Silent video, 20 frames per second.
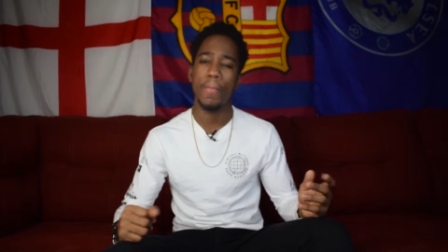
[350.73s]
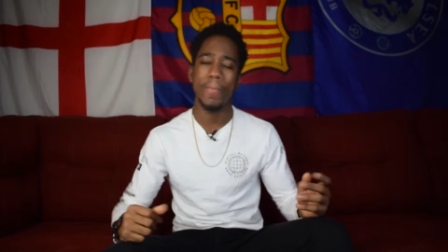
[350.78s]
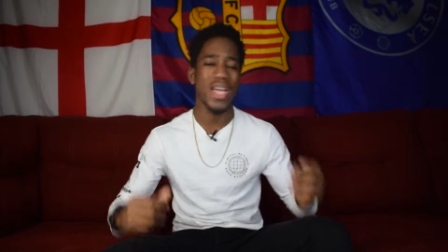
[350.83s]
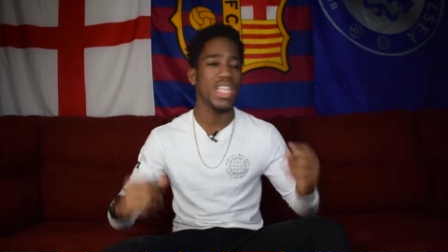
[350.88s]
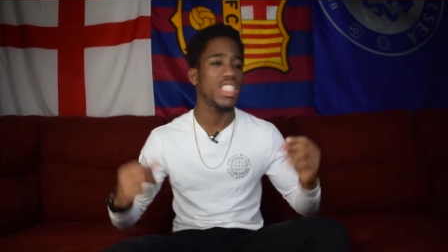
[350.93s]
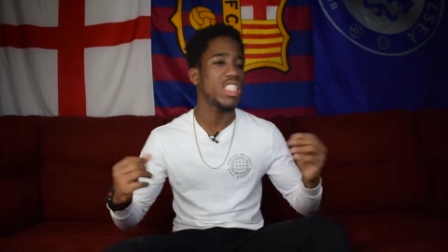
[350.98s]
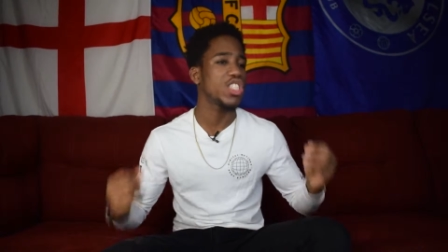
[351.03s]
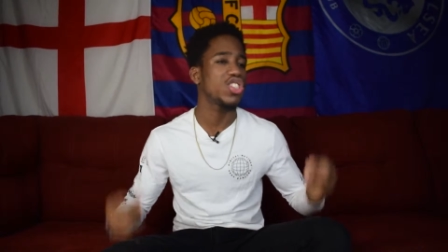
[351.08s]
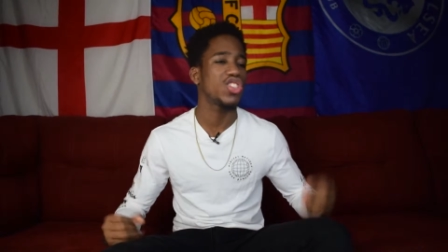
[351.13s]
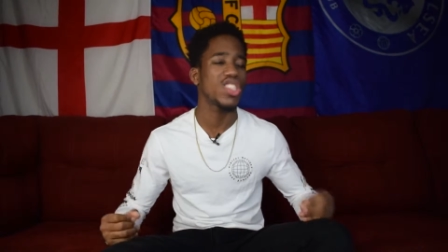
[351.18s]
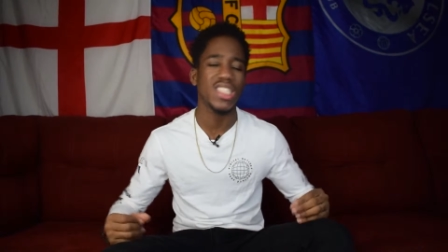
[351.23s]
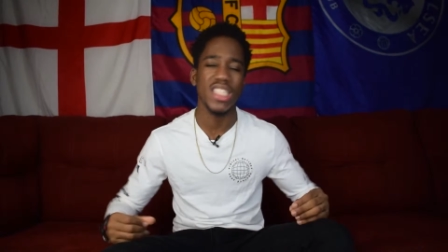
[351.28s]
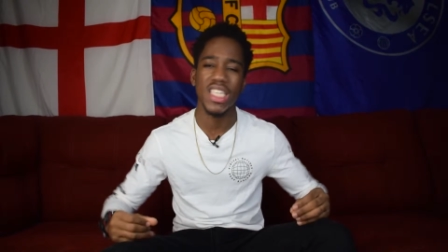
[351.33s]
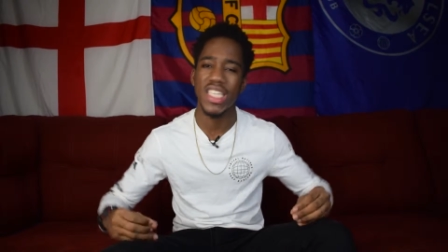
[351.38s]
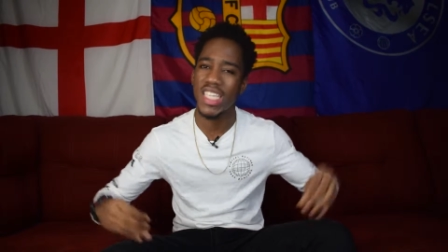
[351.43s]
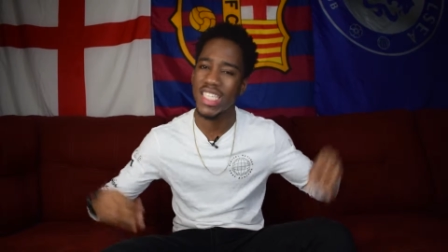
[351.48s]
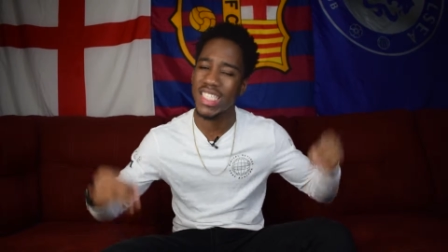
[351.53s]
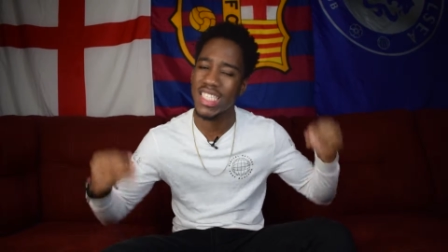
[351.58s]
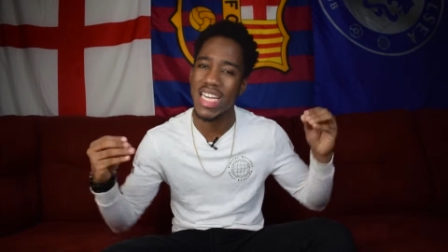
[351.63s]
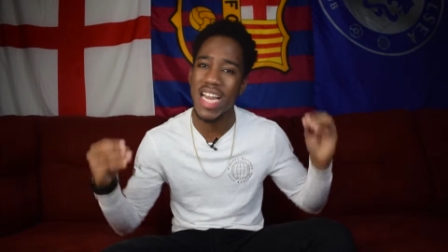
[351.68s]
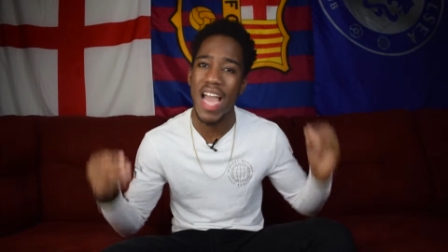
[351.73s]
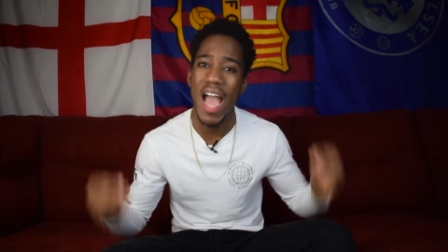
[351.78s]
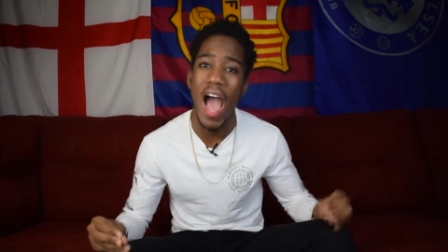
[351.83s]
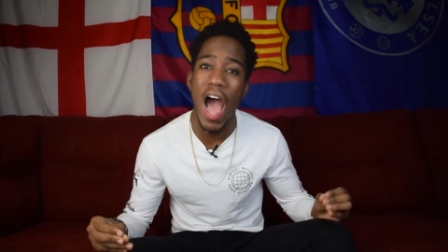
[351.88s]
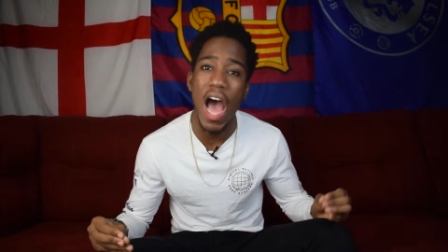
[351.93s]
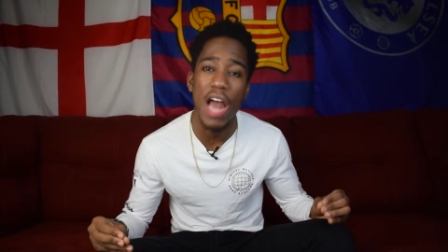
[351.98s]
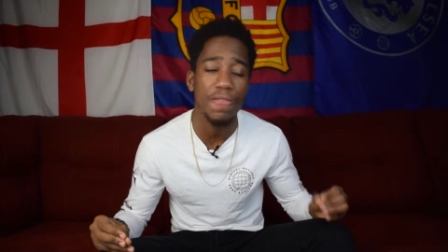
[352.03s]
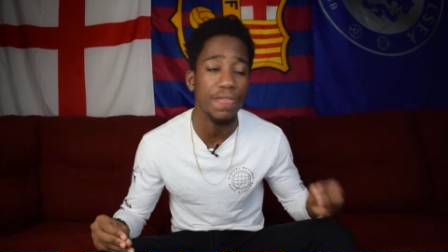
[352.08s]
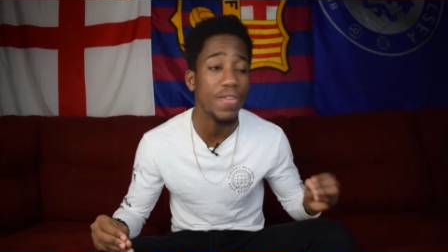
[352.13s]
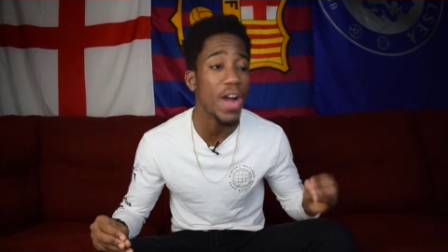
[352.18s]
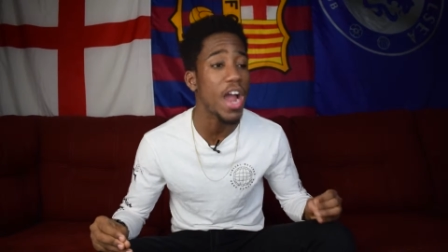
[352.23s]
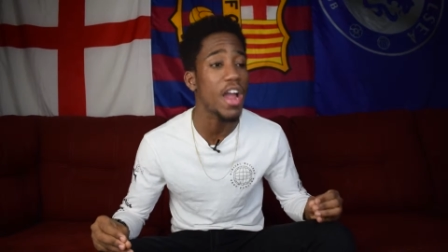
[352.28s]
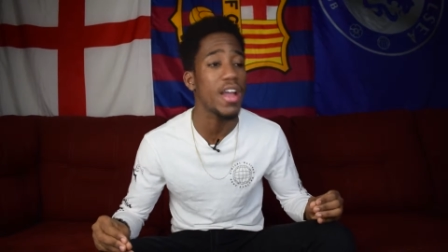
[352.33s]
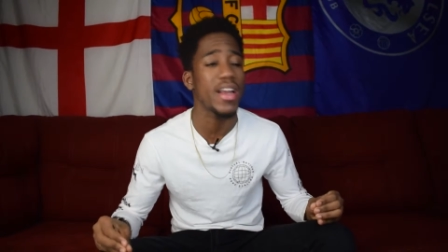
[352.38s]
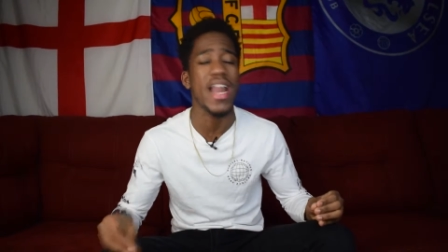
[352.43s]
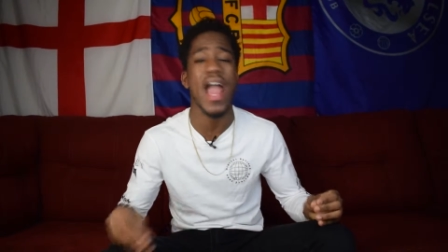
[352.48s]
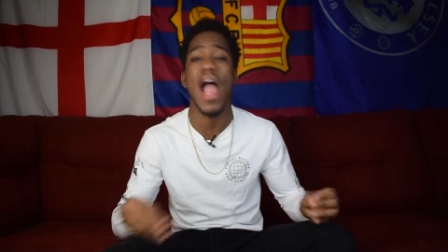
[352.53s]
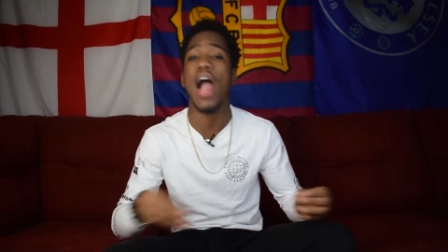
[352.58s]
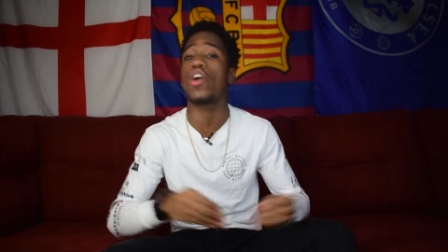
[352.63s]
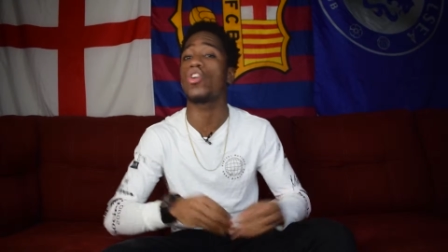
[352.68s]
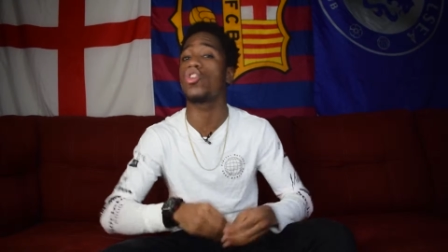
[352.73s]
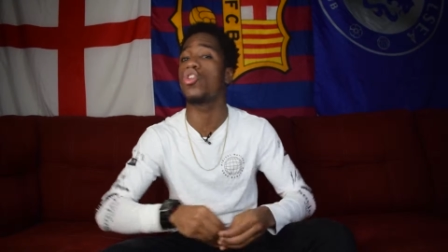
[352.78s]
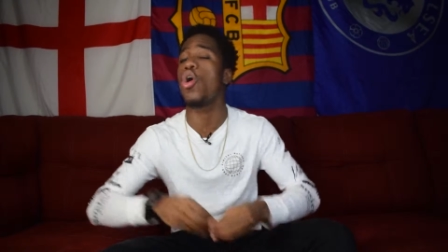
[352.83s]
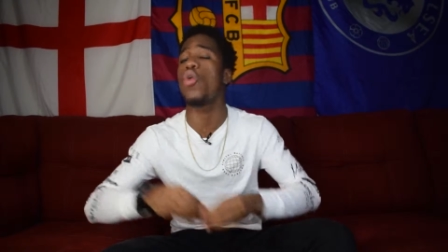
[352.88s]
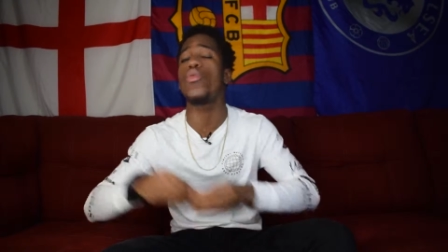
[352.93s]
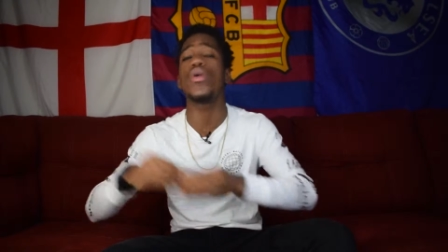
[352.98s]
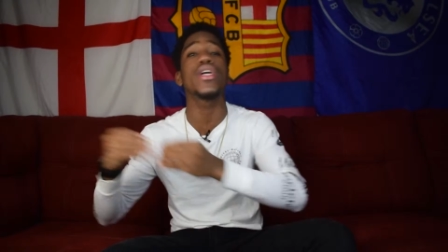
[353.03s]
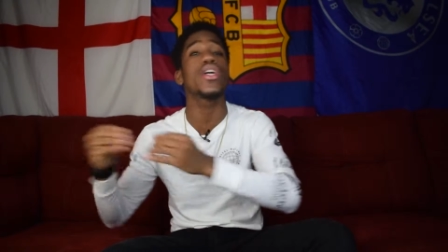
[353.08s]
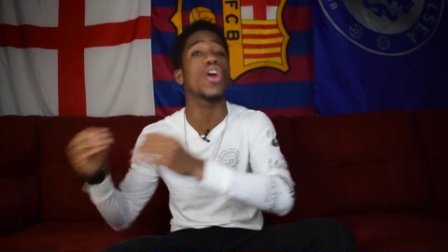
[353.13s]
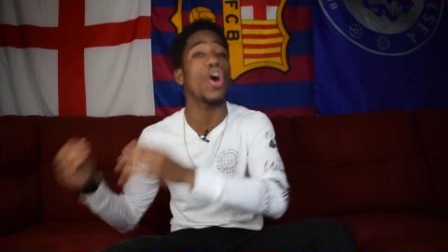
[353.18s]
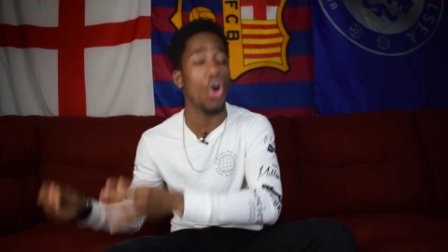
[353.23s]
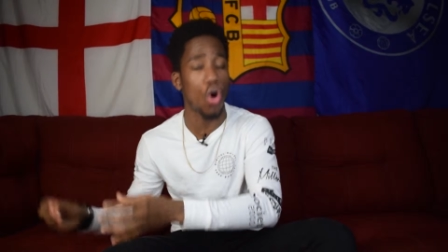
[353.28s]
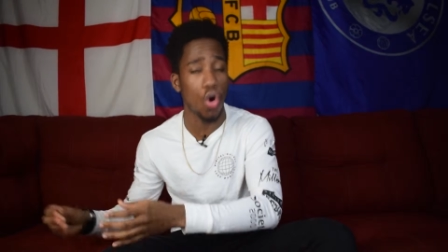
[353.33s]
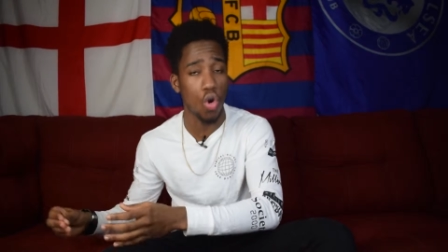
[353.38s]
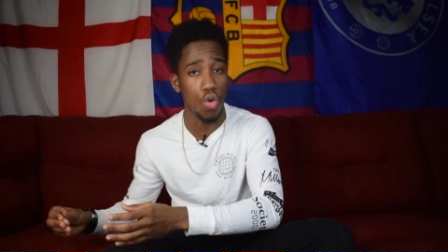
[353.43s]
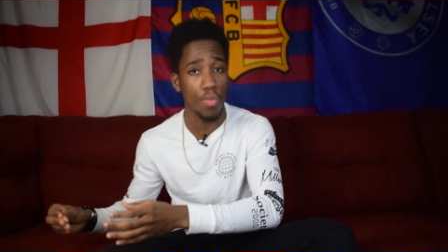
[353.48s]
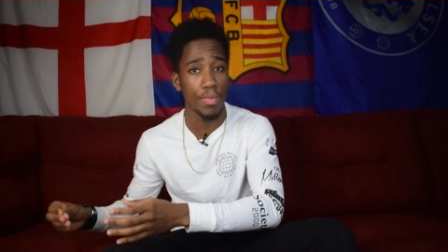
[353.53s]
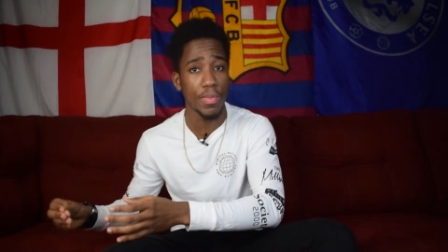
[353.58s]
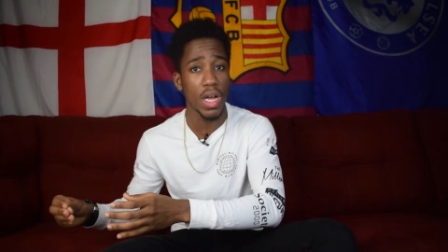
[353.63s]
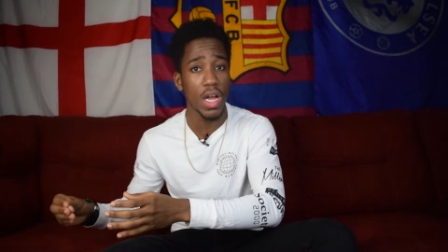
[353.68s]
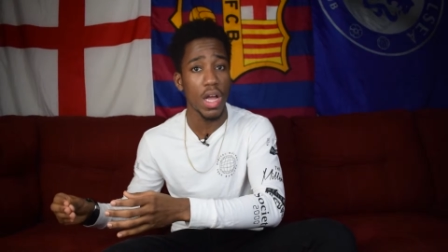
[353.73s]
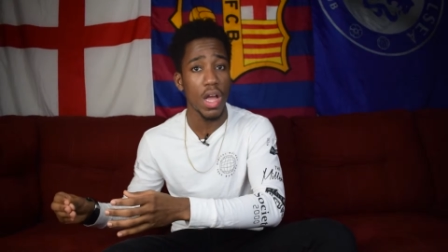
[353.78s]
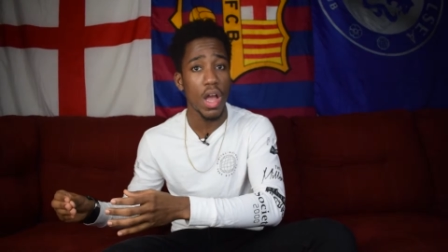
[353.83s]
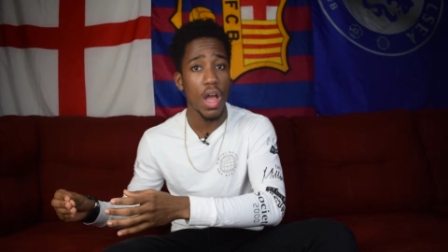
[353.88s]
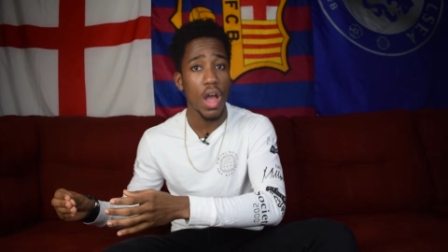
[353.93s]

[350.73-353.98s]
Manchester City is in hot fire now, going home,